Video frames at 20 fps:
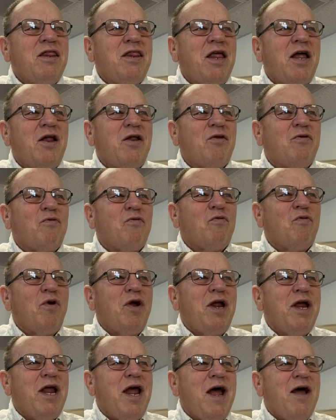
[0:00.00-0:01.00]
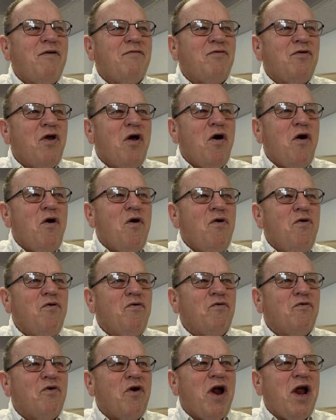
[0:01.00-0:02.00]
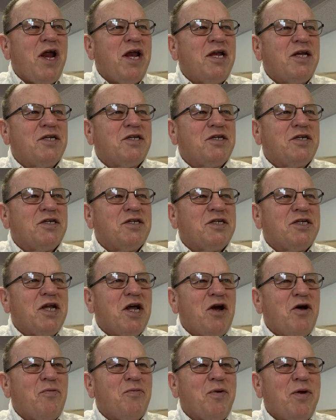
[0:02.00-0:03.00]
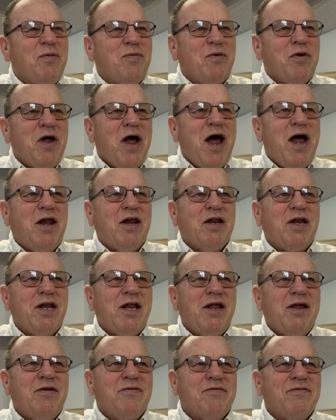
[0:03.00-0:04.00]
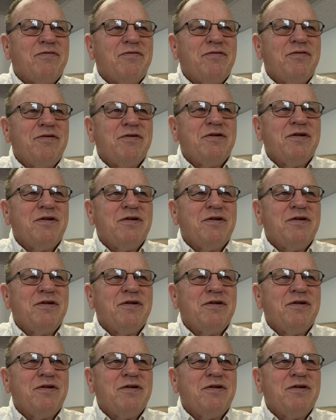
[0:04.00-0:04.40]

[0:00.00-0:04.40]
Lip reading: that we have no right to tell people how to live.